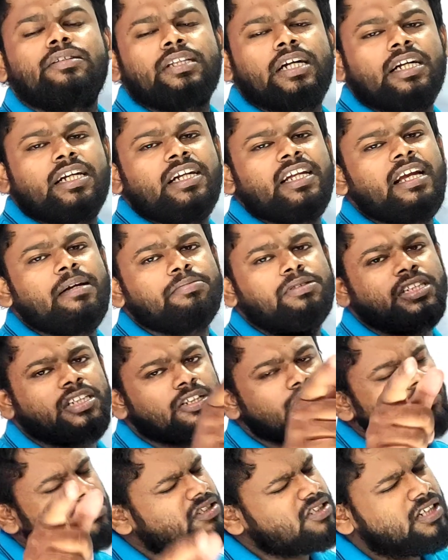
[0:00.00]
30
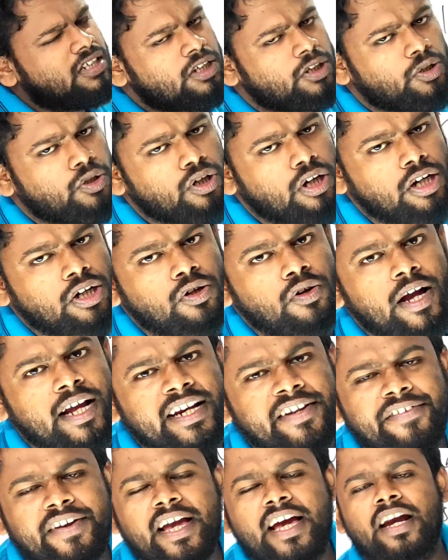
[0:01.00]
MCQs. Do not go
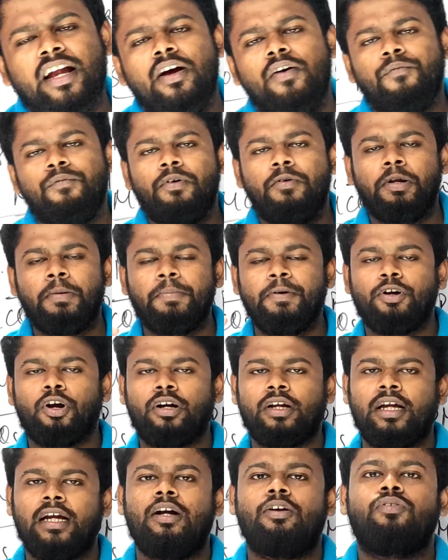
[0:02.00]
anywhere. We will be
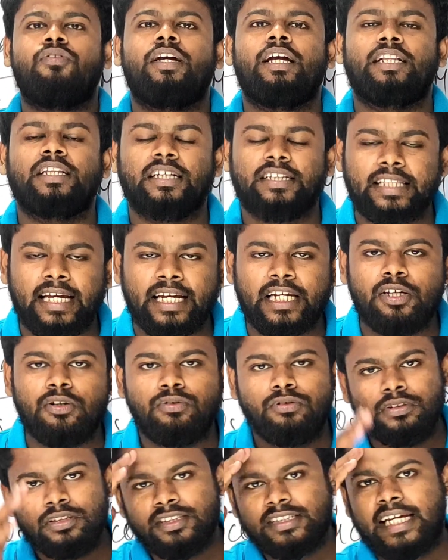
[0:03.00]
rocking out together. Thank
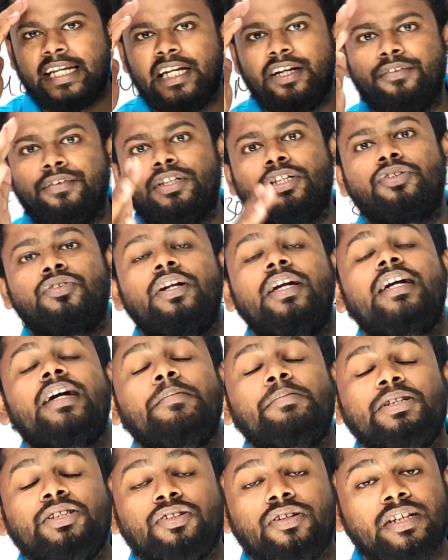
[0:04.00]
you. Signing over today.
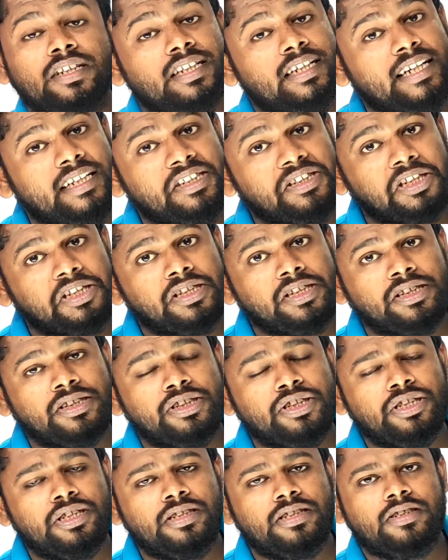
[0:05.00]
Coming strong in the next session.
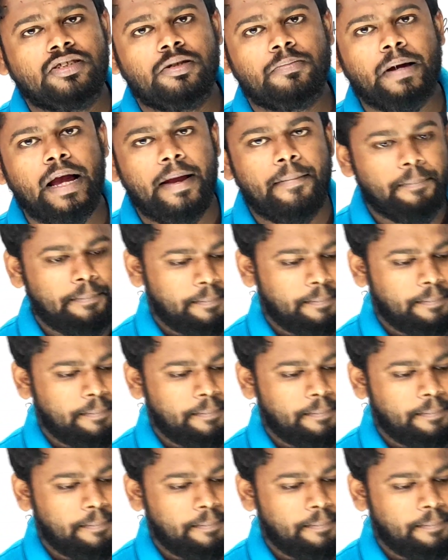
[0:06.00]
Cheers. Goodbye.